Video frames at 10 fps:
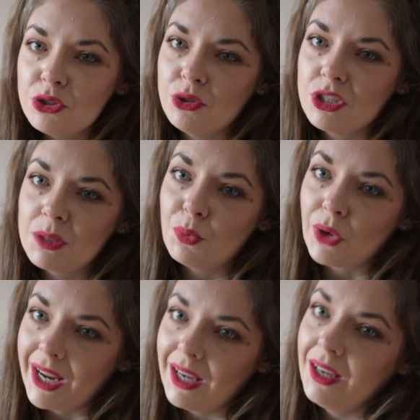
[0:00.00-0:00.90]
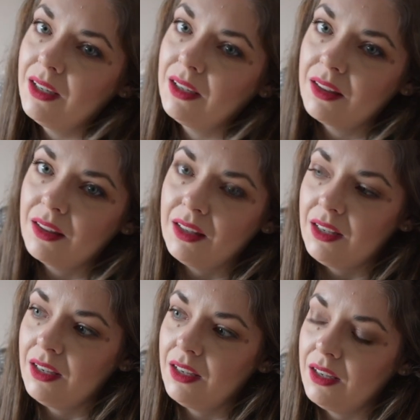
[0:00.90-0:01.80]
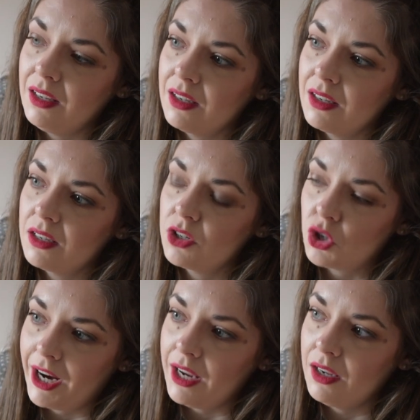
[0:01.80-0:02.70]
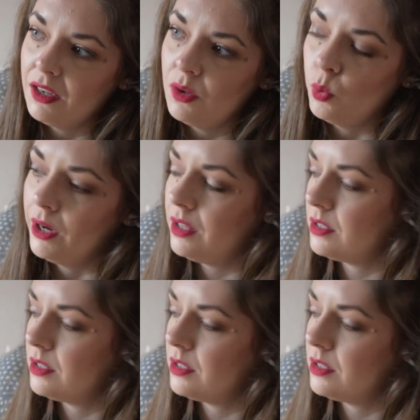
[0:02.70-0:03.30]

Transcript: to spray the tray with